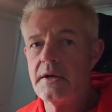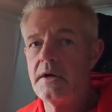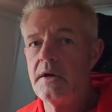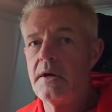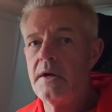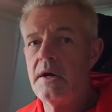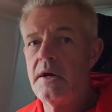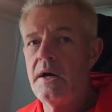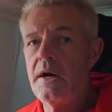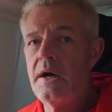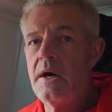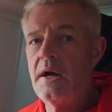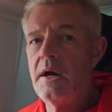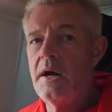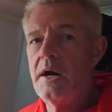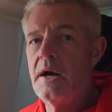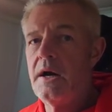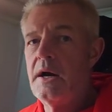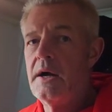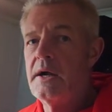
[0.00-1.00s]

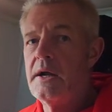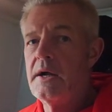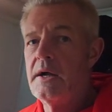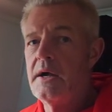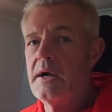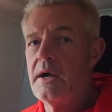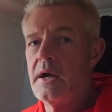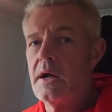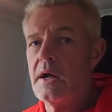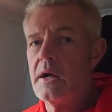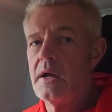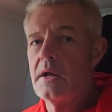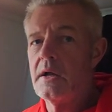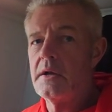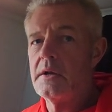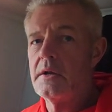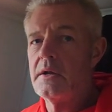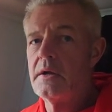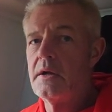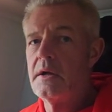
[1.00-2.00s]
The tilted ones
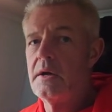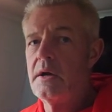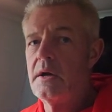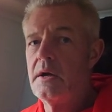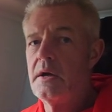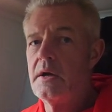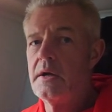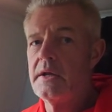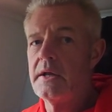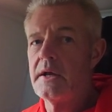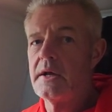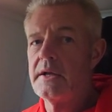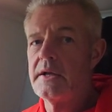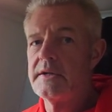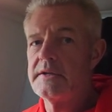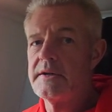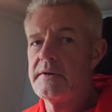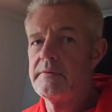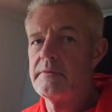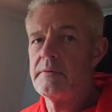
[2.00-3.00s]
on the big
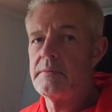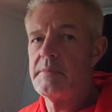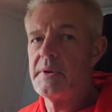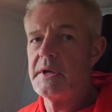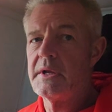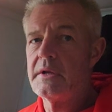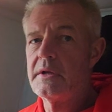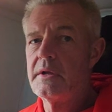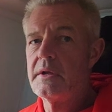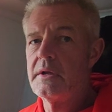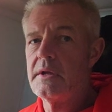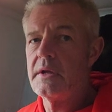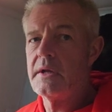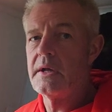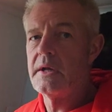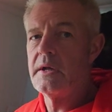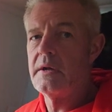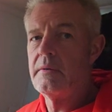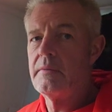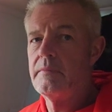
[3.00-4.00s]
light on the brass
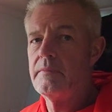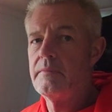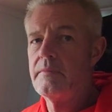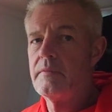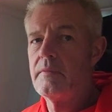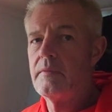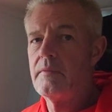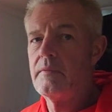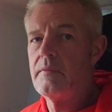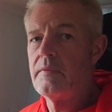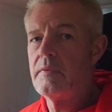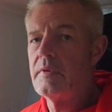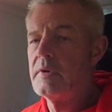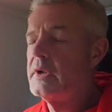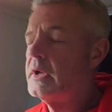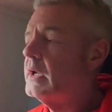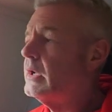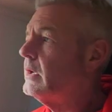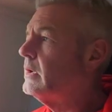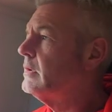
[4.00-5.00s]
beam things, you know.
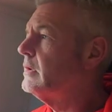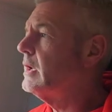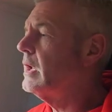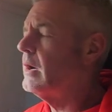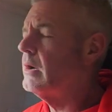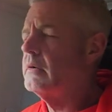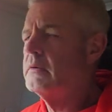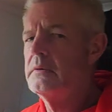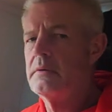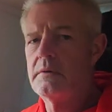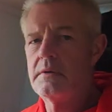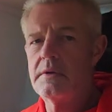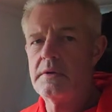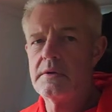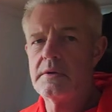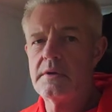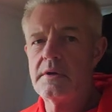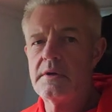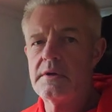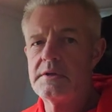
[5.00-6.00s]
Yeah, no.
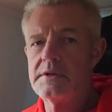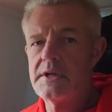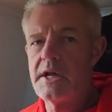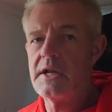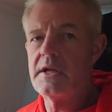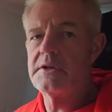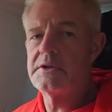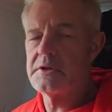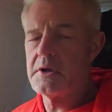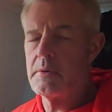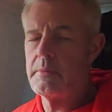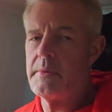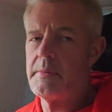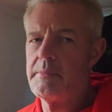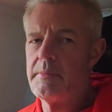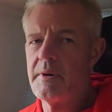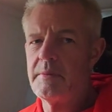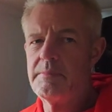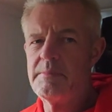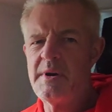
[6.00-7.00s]
Telescopic pole
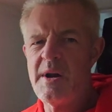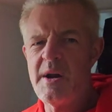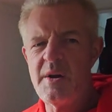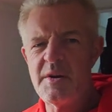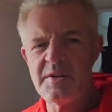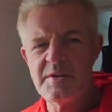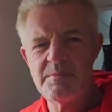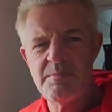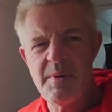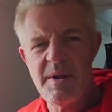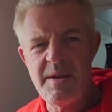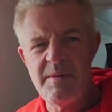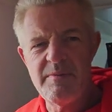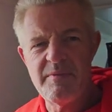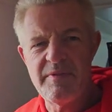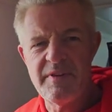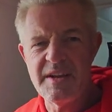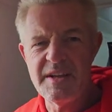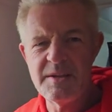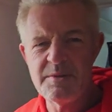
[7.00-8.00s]
things. Brass beam
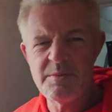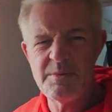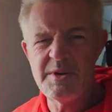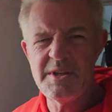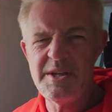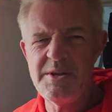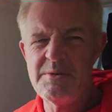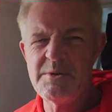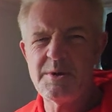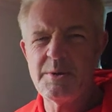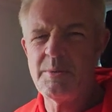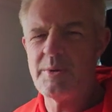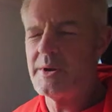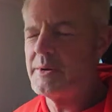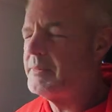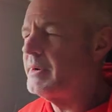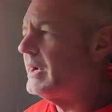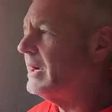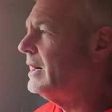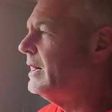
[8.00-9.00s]

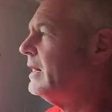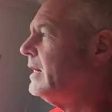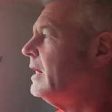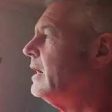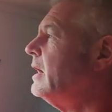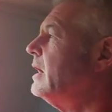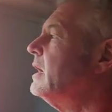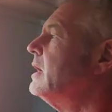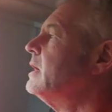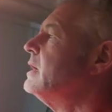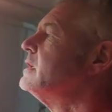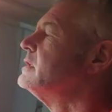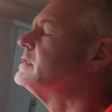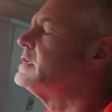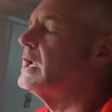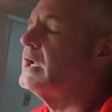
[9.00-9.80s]
things.